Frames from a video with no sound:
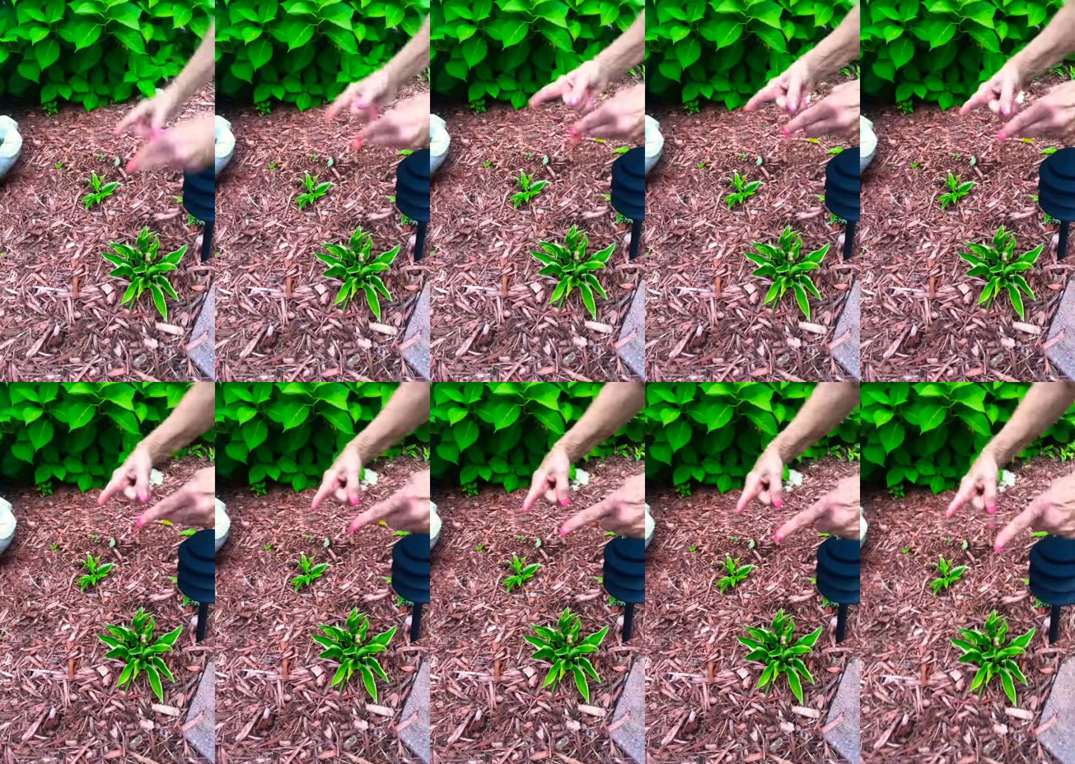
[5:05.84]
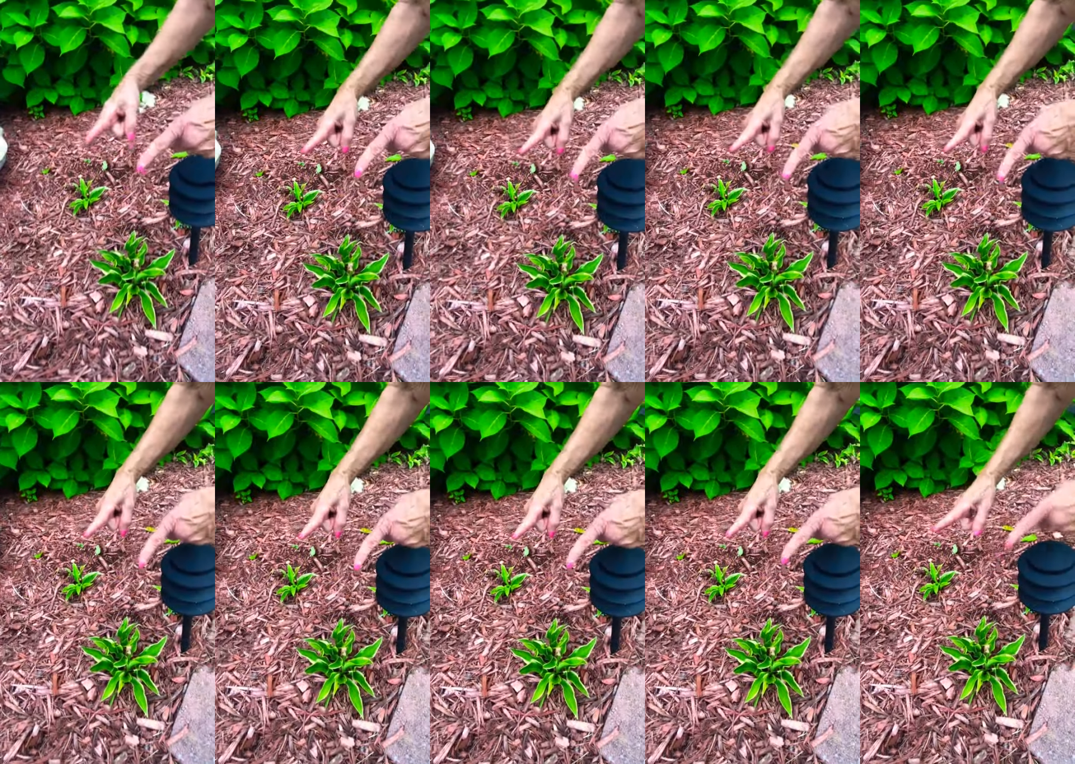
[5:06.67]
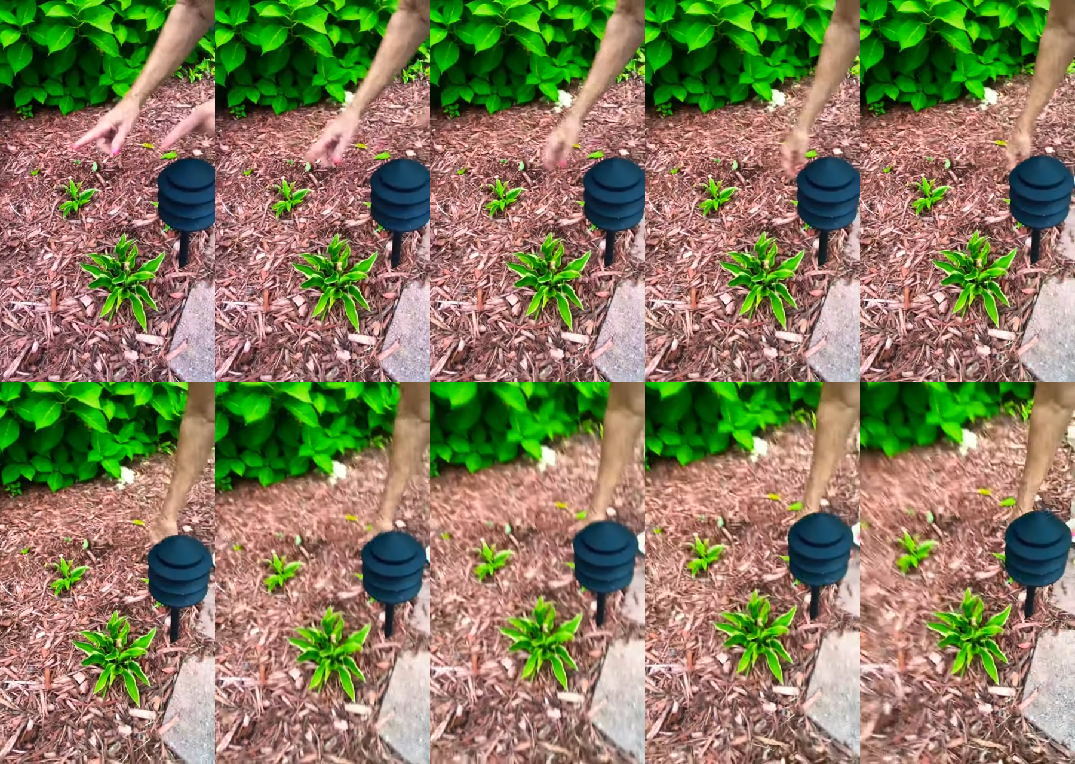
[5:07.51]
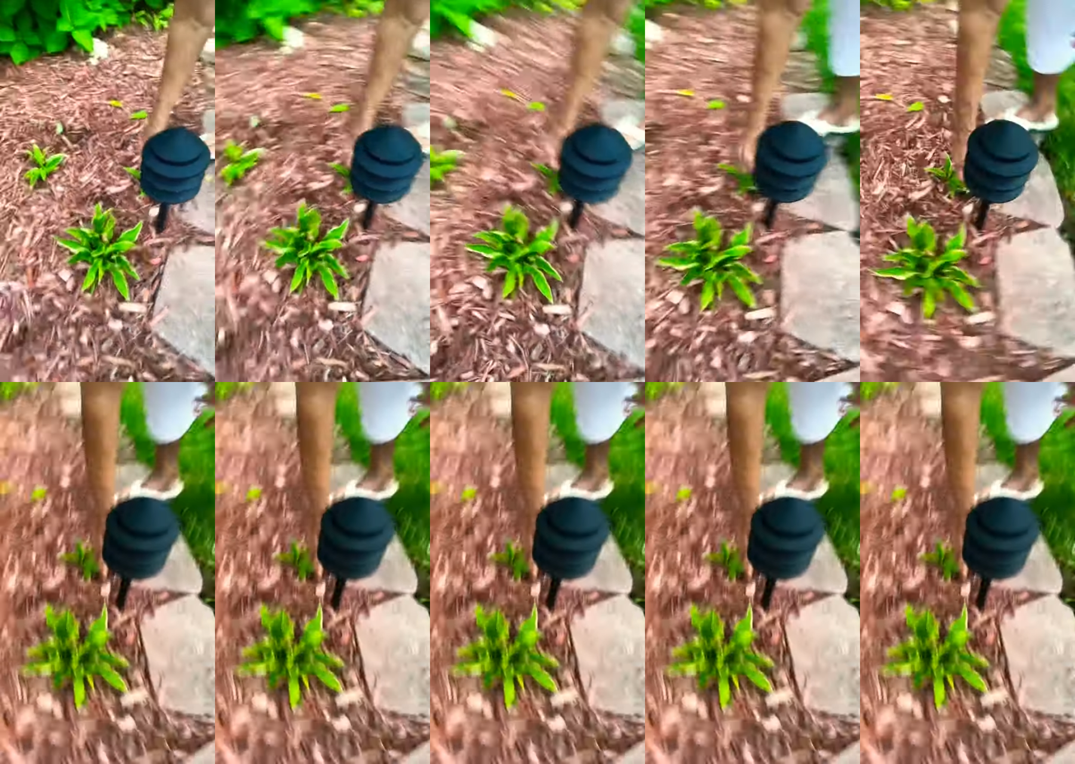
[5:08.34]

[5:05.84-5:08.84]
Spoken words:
[unreadable: no face in view]